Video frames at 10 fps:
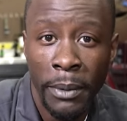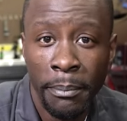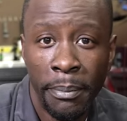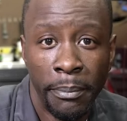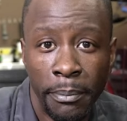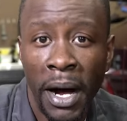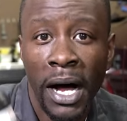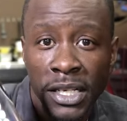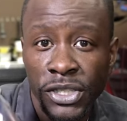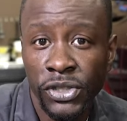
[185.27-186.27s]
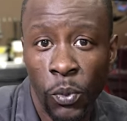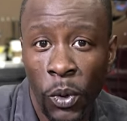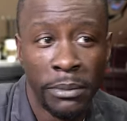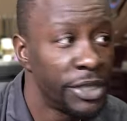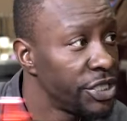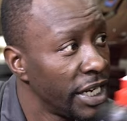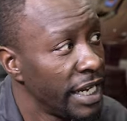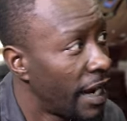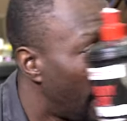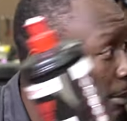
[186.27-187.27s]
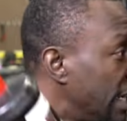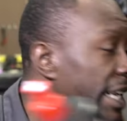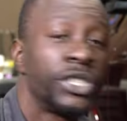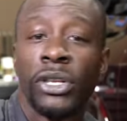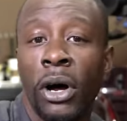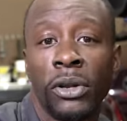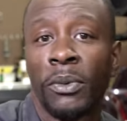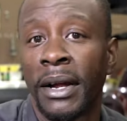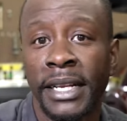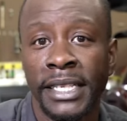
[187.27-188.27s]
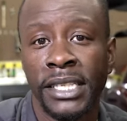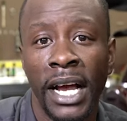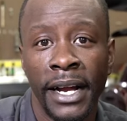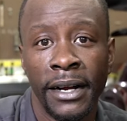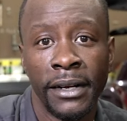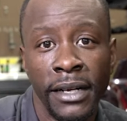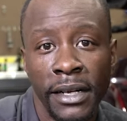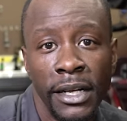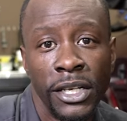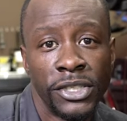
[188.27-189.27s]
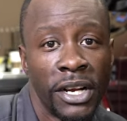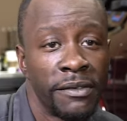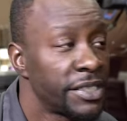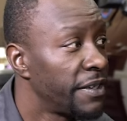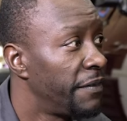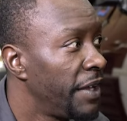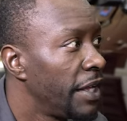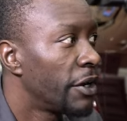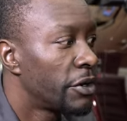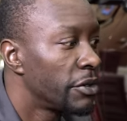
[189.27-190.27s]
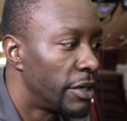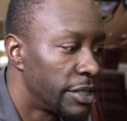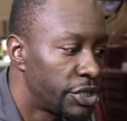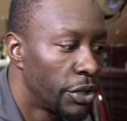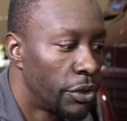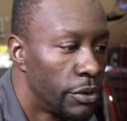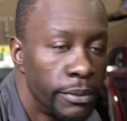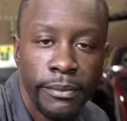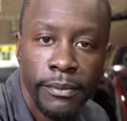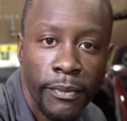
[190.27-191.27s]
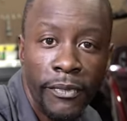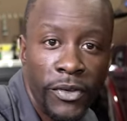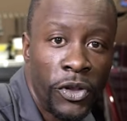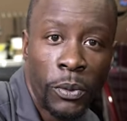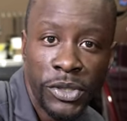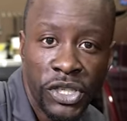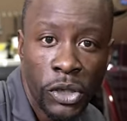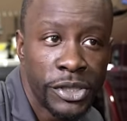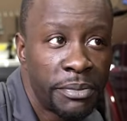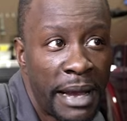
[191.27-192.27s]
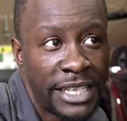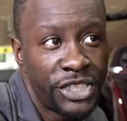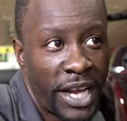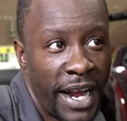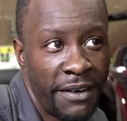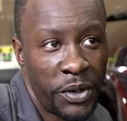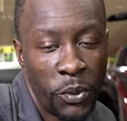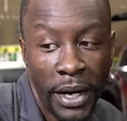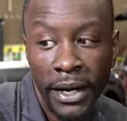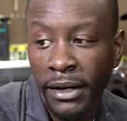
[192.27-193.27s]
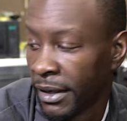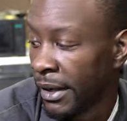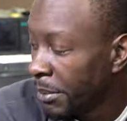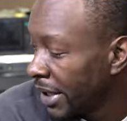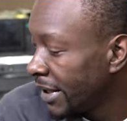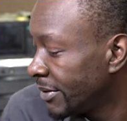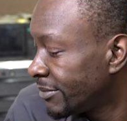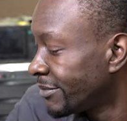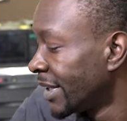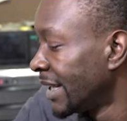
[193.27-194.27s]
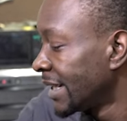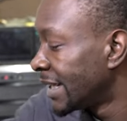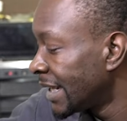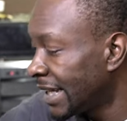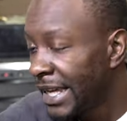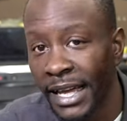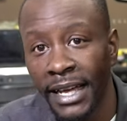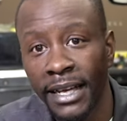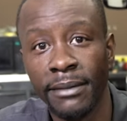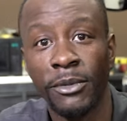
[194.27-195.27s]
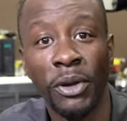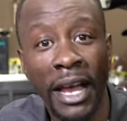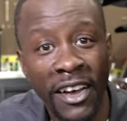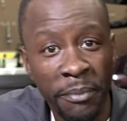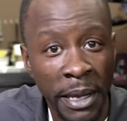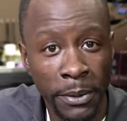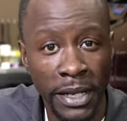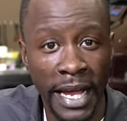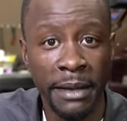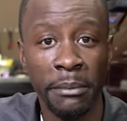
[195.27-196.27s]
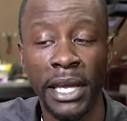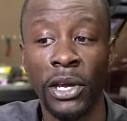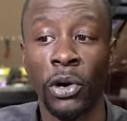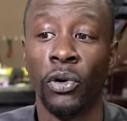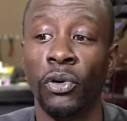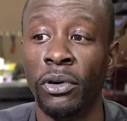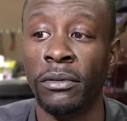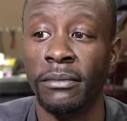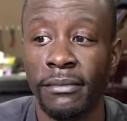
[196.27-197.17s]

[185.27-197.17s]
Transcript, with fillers: one polish, one machine combination all around the entire surface of the vehicle until the results match everywhere. But then again, you have people like me who,